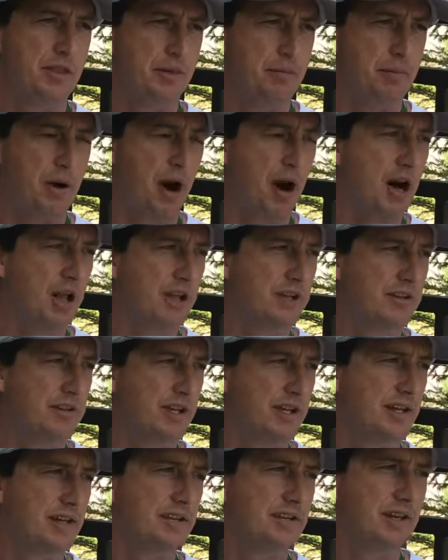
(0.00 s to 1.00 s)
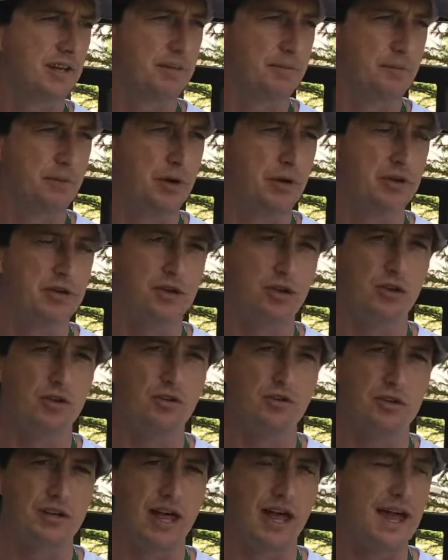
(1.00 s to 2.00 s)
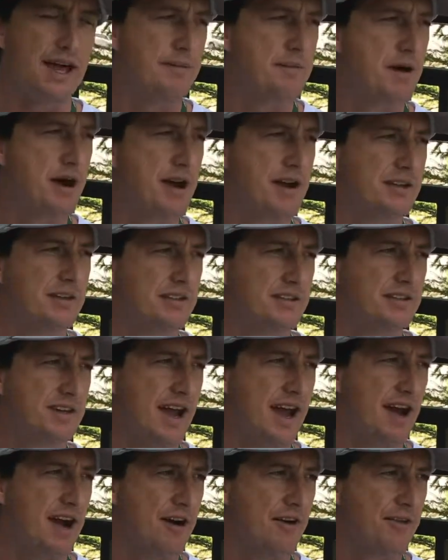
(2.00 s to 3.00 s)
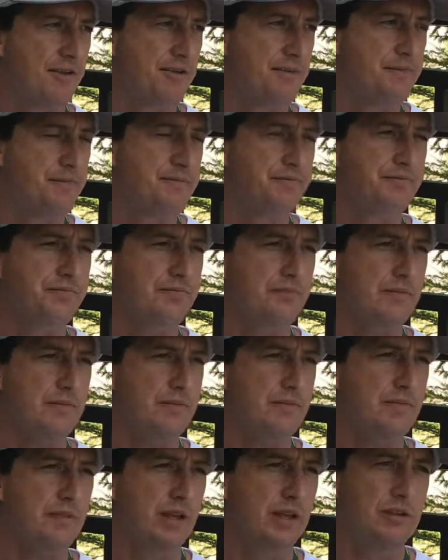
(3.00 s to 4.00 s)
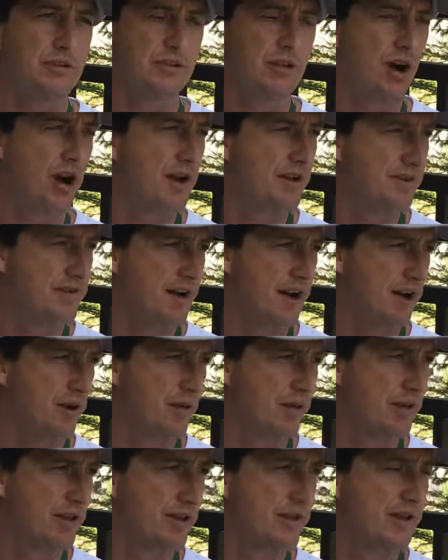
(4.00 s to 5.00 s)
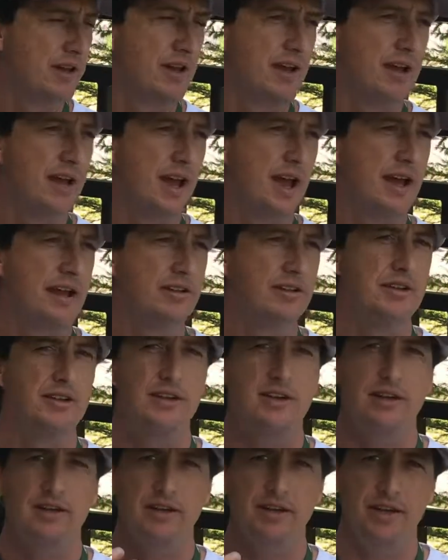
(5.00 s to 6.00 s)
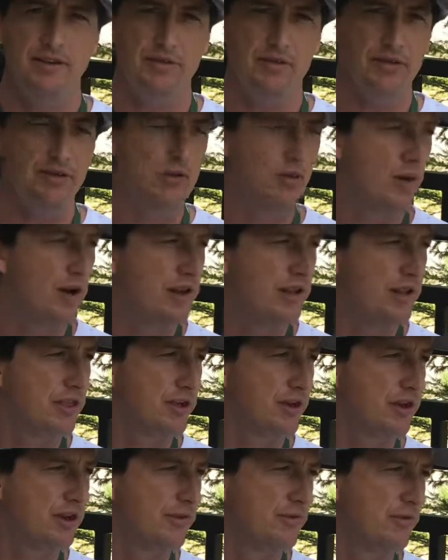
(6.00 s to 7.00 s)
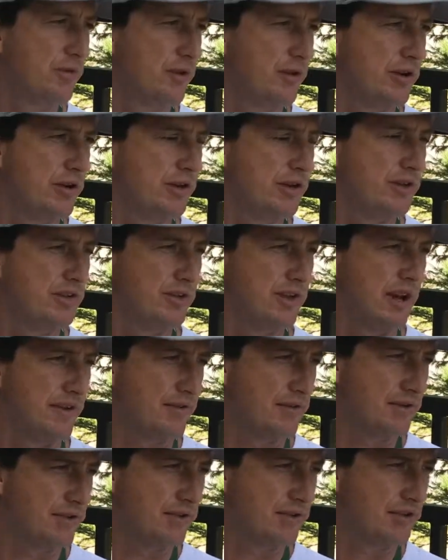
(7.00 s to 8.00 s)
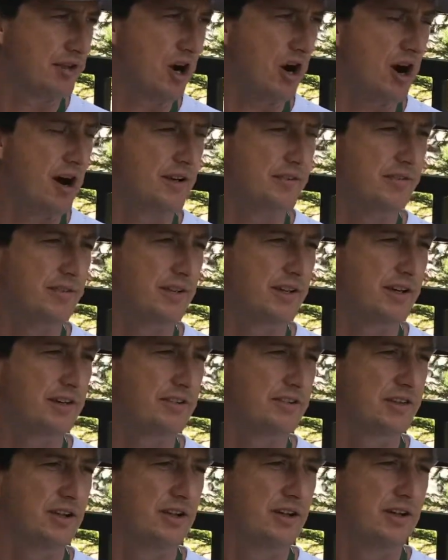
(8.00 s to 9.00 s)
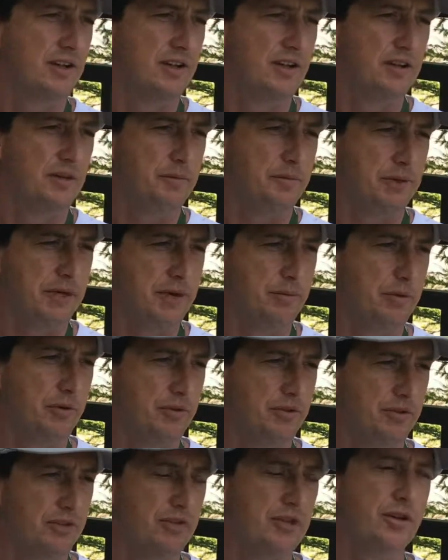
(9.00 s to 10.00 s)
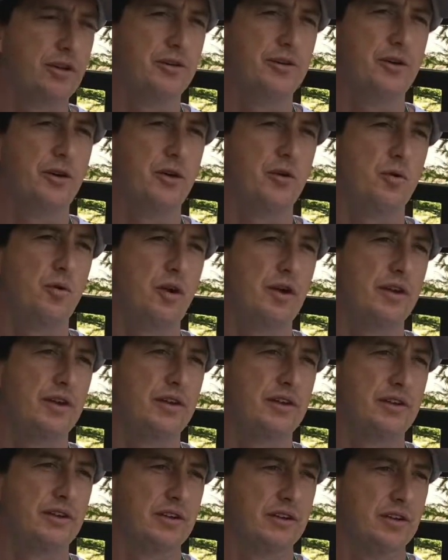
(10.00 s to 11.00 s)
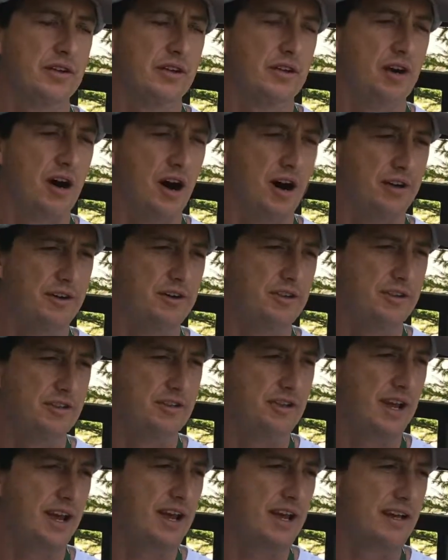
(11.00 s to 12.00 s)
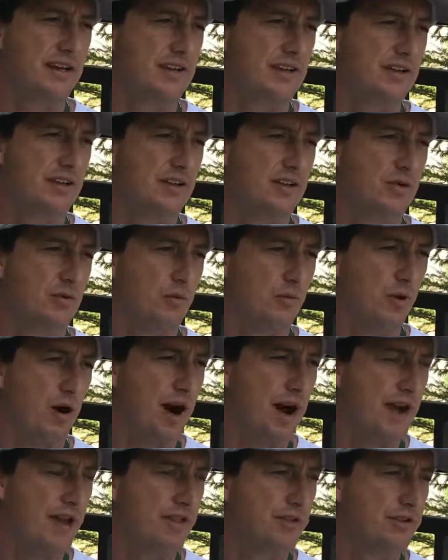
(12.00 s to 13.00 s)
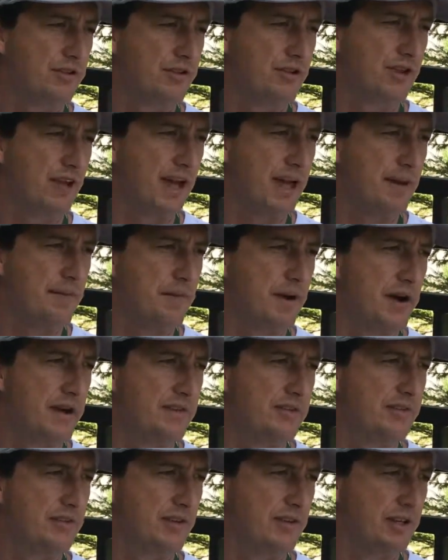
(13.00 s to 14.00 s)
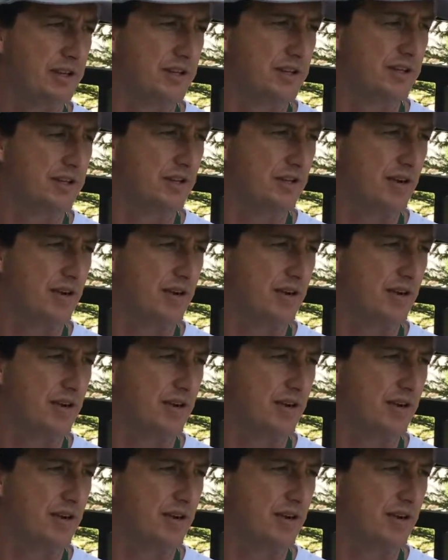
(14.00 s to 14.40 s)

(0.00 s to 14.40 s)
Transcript: the politics that put those landmines down is not dealt with. And even twenty, thirty, forty years after these conflicts, people still don't want to understand why those landmines are in the